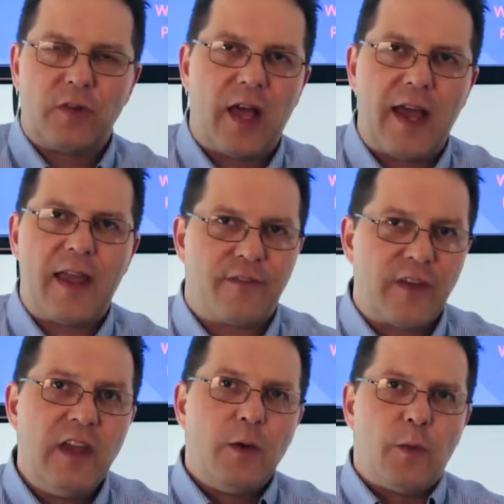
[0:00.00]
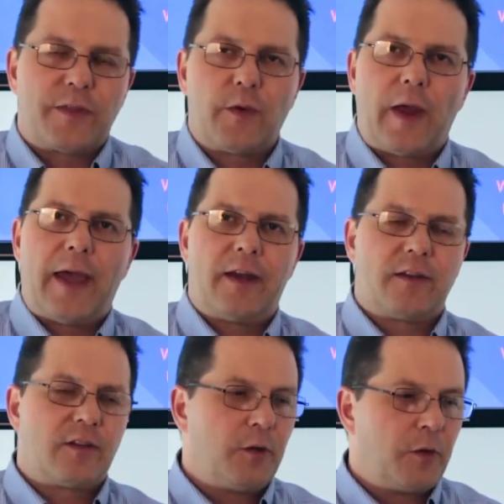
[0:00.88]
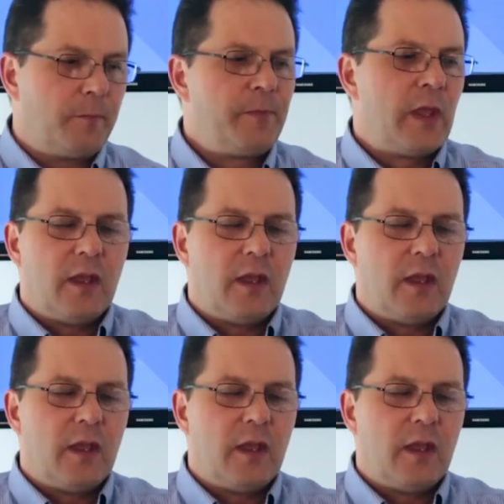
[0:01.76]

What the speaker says: life with gratitude.